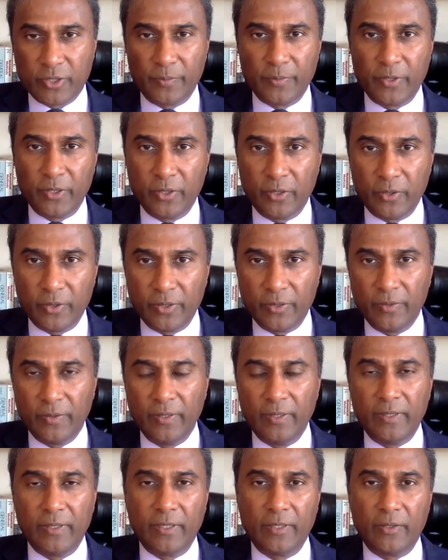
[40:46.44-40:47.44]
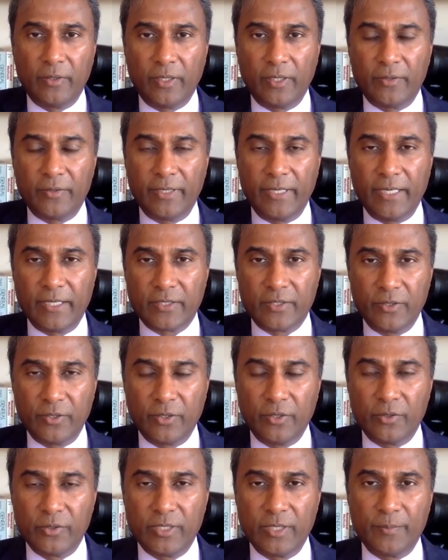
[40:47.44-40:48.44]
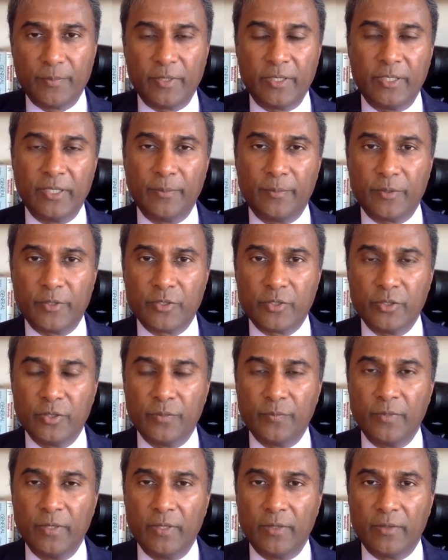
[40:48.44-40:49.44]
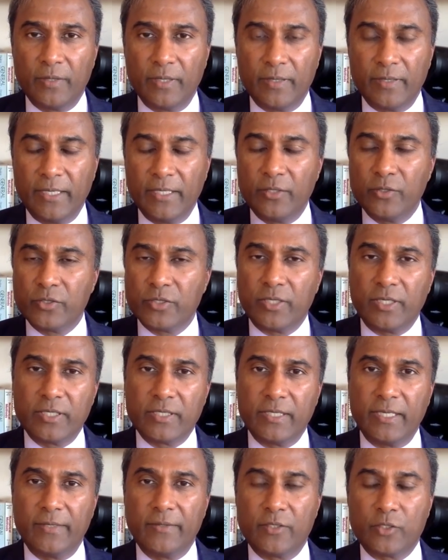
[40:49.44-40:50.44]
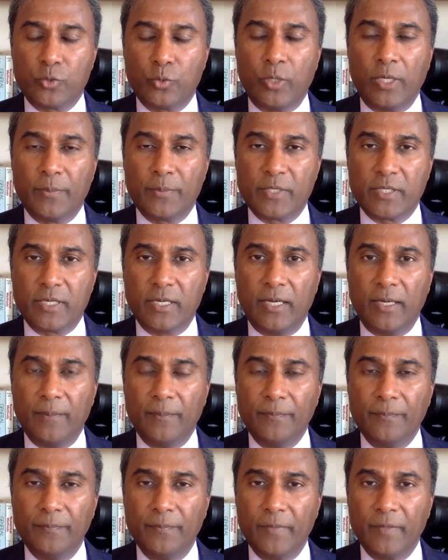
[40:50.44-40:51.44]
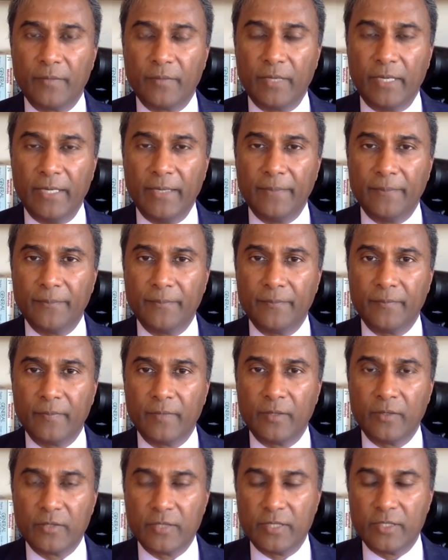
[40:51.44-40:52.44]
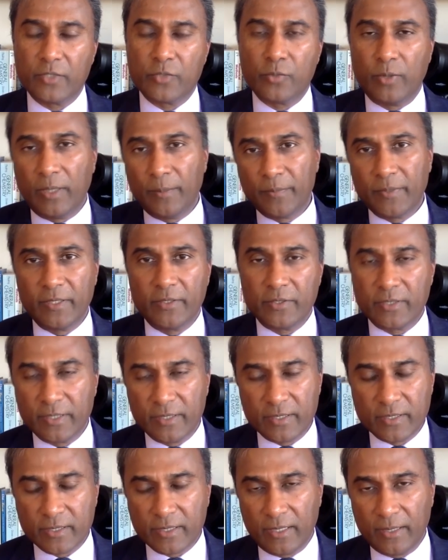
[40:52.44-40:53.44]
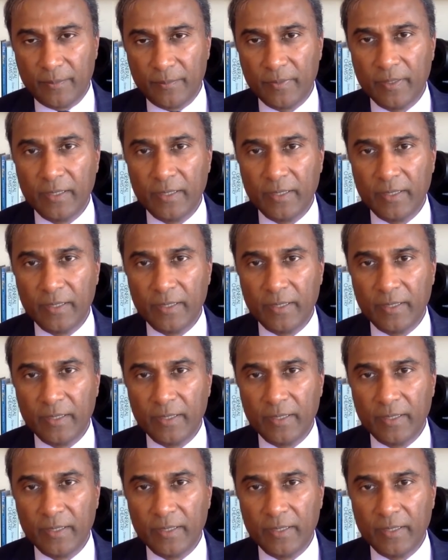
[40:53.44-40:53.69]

you go to 100x, and you go deeper and deeper zoom. Then you start seeing the swamp scum, right? You see the swamp, then you see the scum.